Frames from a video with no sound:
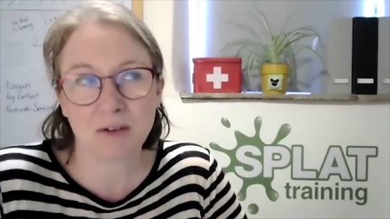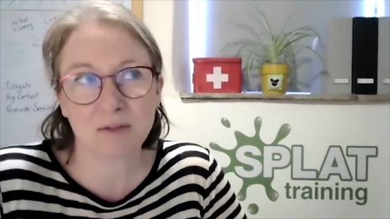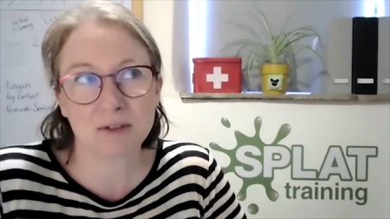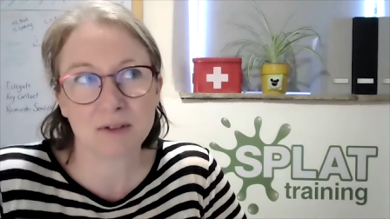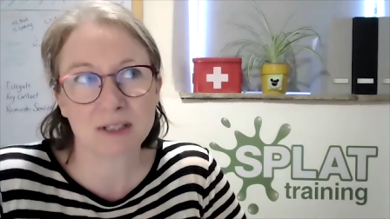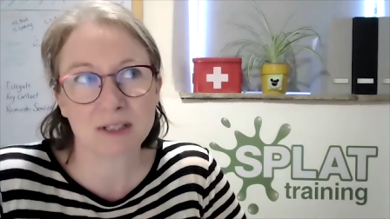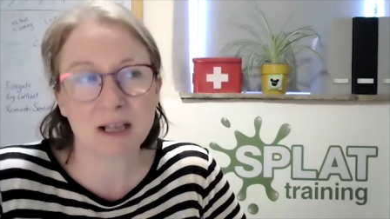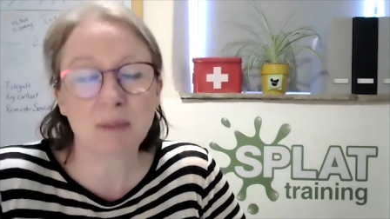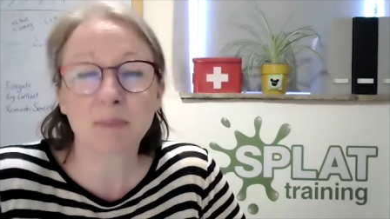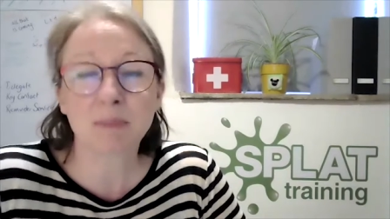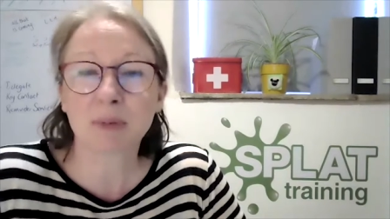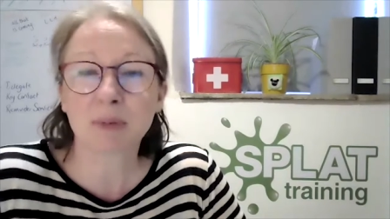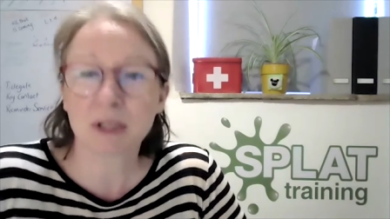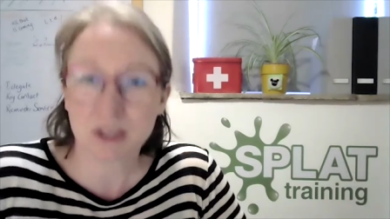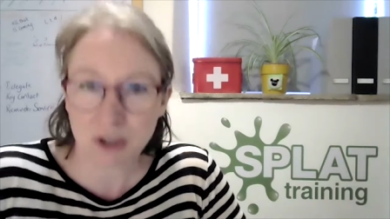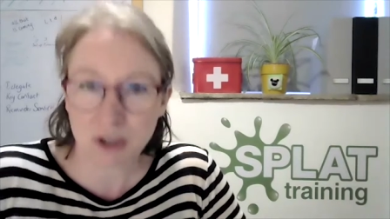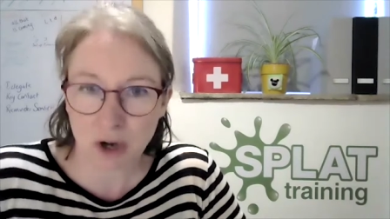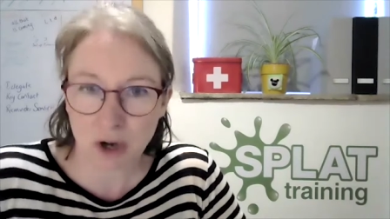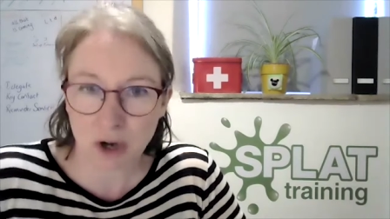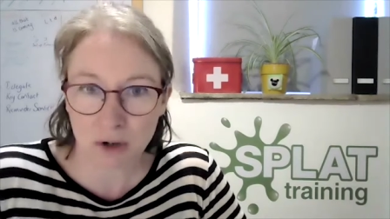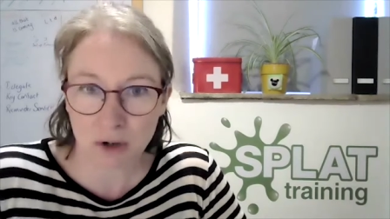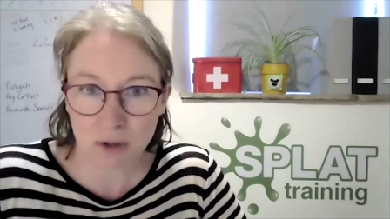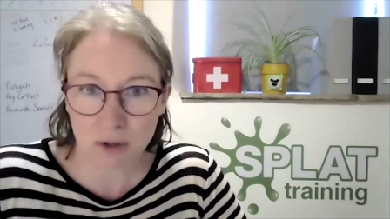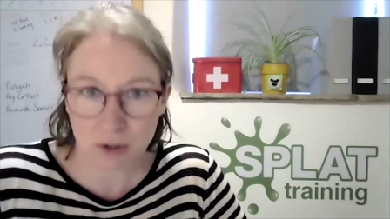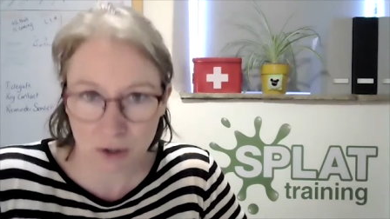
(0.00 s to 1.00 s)
sampling
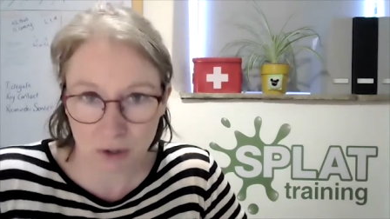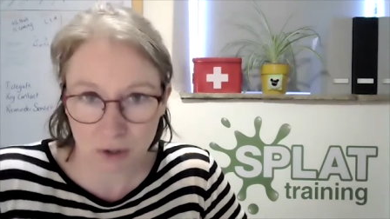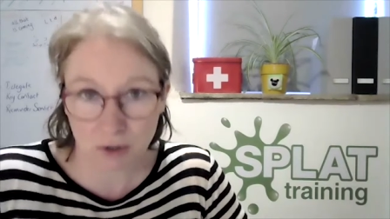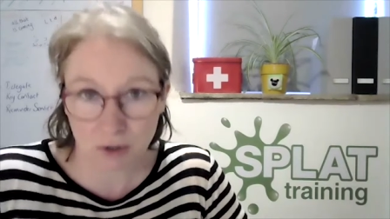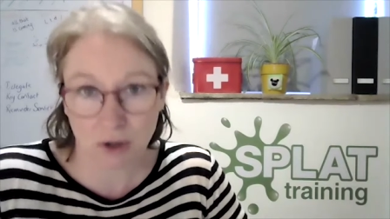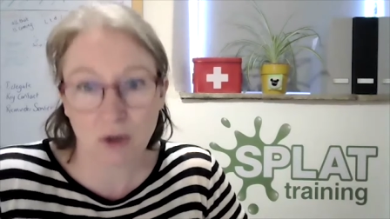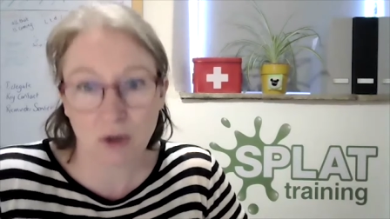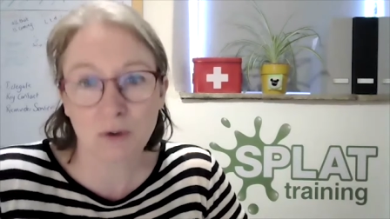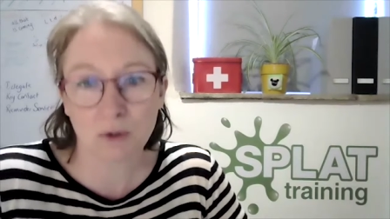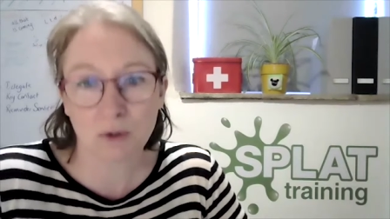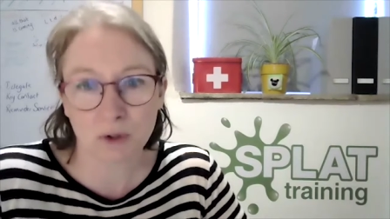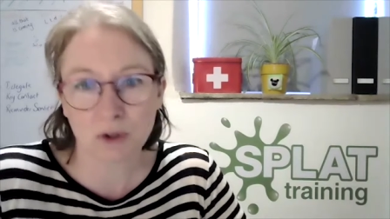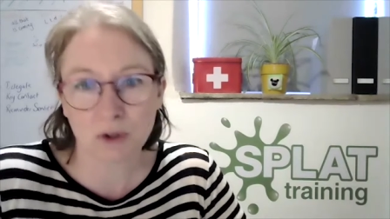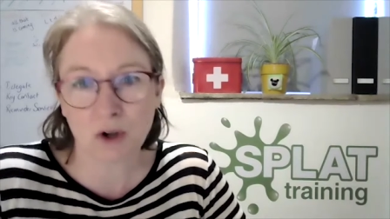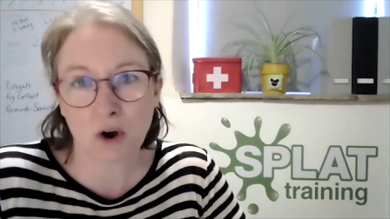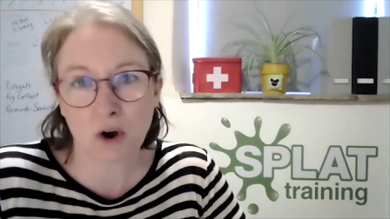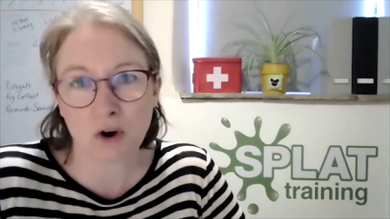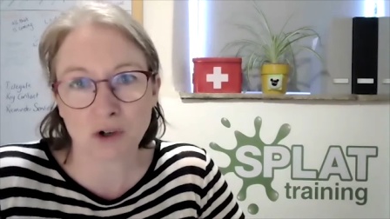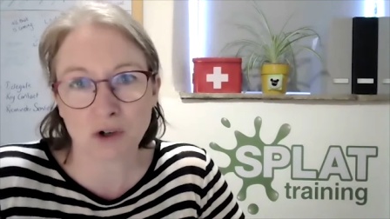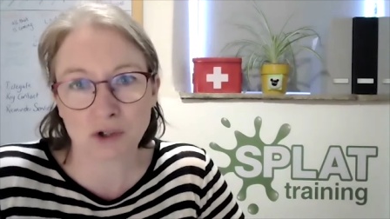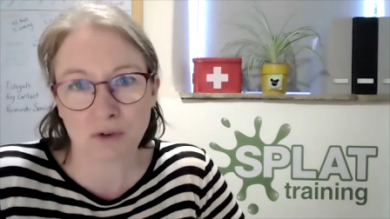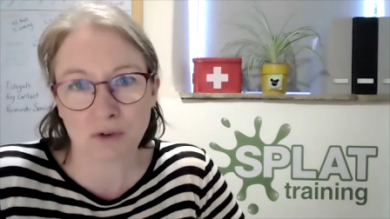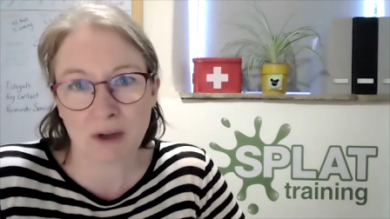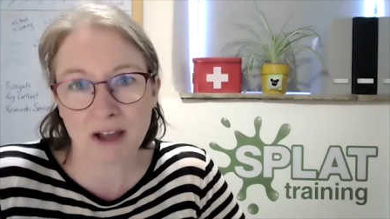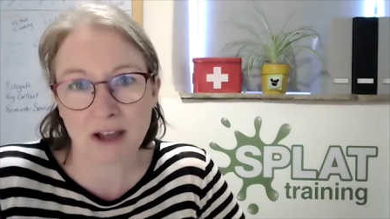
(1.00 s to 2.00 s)
local
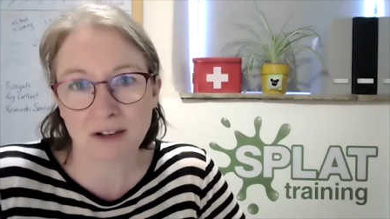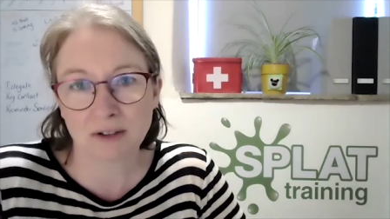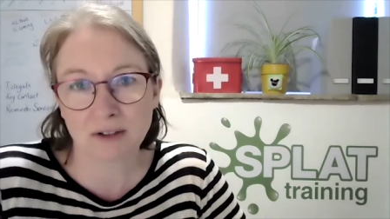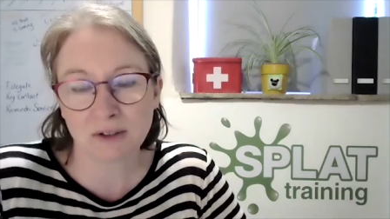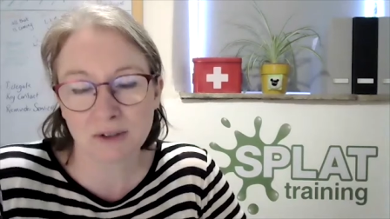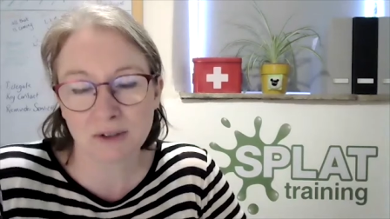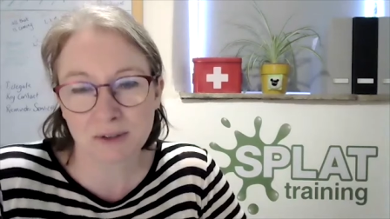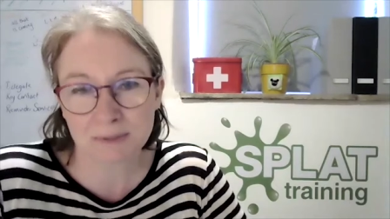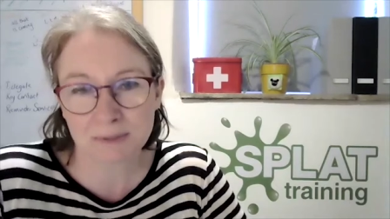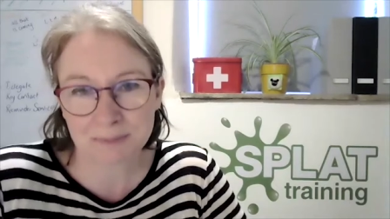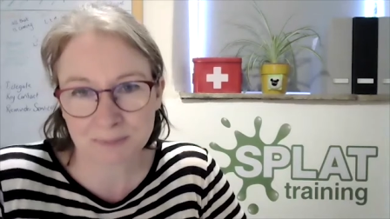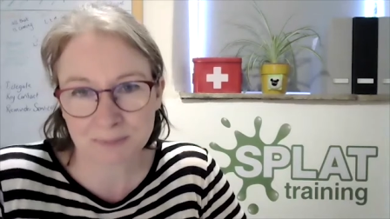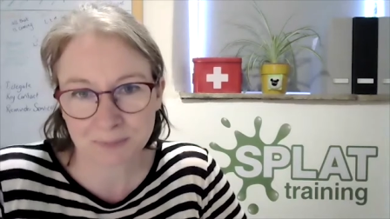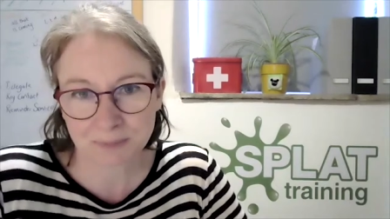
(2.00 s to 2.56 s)
Yorkshire ales.